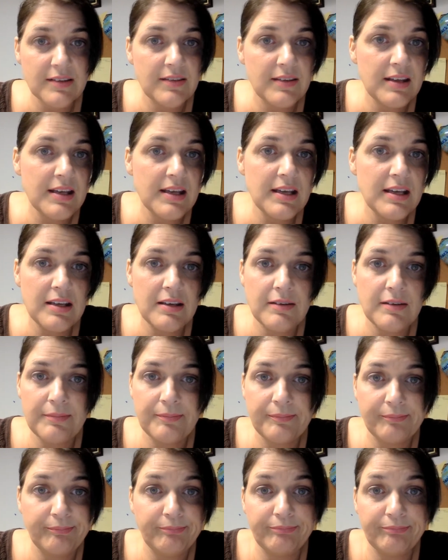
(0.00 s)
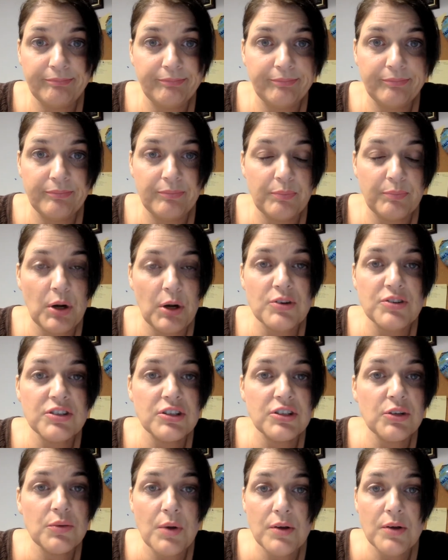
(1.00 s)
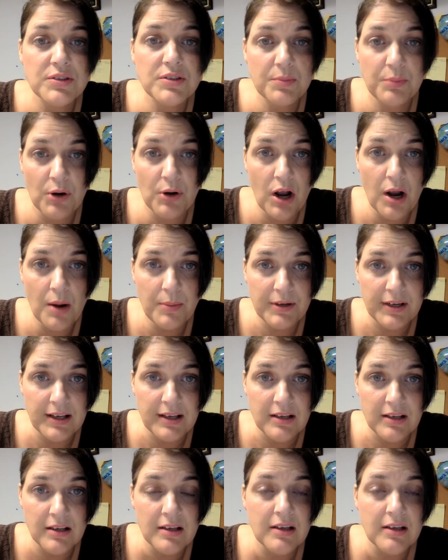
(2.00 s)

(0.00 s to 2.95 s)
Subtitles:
the person who owns the property.